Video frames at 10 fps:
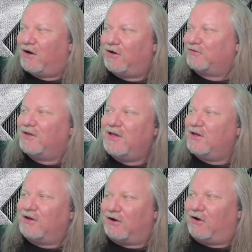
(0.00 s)
All
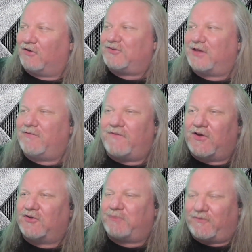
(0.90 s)
all seven
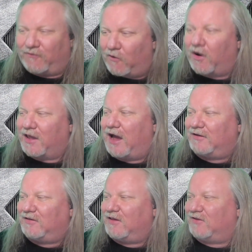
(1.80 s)
videos before I
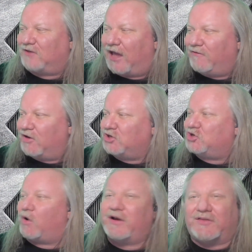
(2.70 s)
got to this, I've
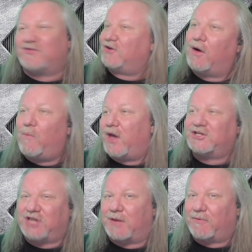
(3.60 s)
enjoyed in some
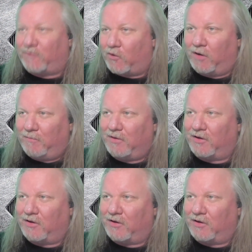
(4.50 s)
way, shape, or form.